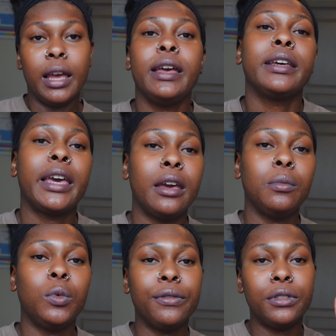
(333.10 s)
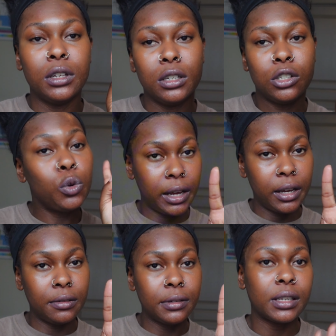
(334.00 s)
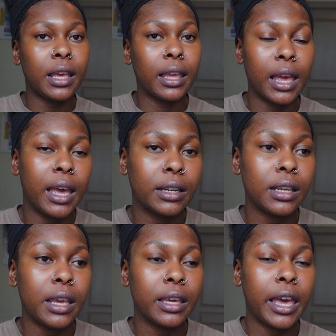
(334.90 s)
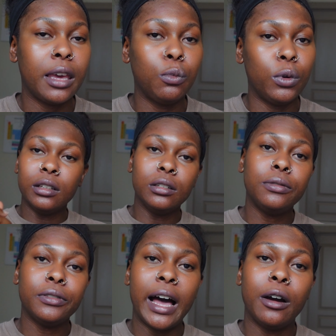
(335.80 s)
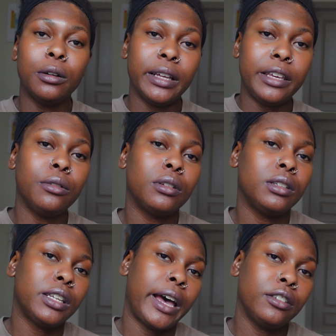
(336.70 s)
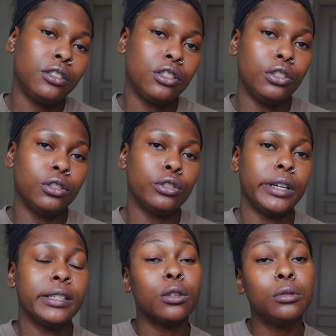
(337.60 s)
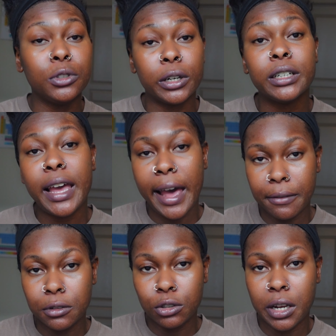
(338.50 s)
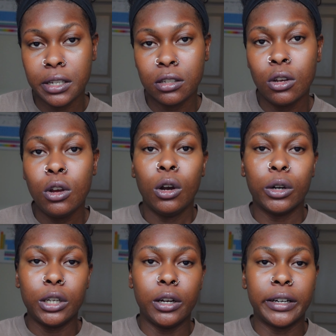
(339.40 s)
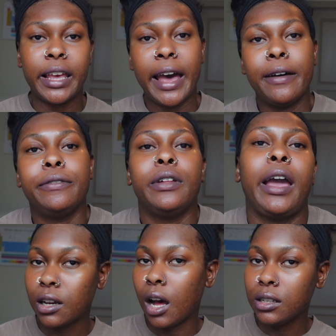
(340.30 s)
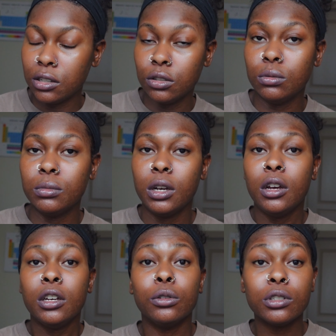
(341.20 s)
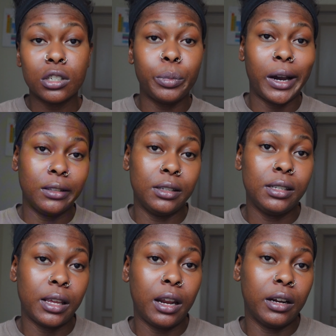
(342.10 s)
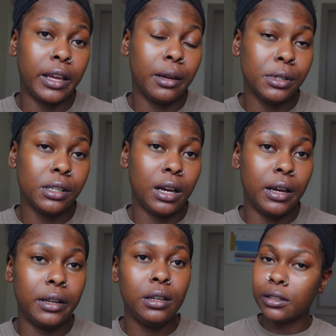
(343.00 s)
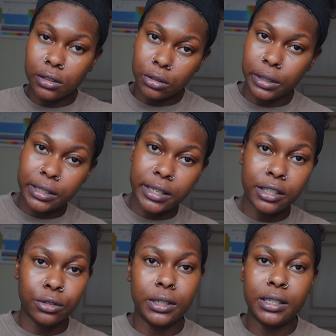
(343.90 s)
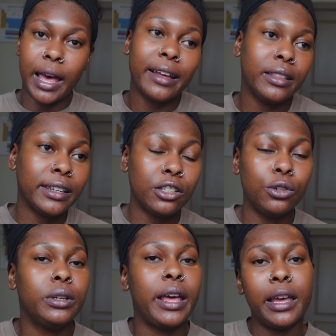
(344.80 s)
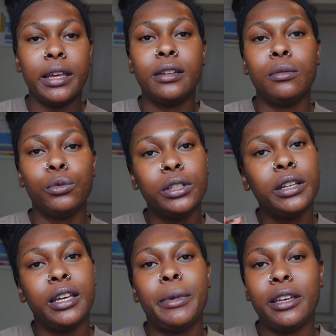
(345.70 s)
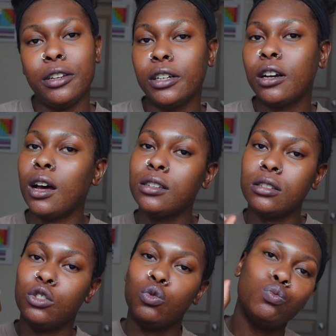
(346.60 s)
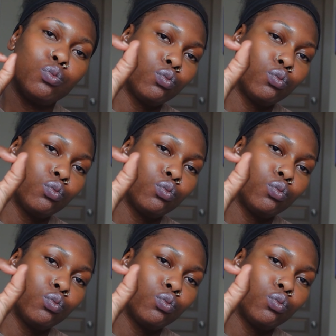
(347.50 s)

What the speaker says: It came with the two gloves, and it came with a little flower that you can attach to your dress. So if you already have a dress or you already have like costume, you can just buy this set on Amazon, get the little accessories, add that to it, and really make your costume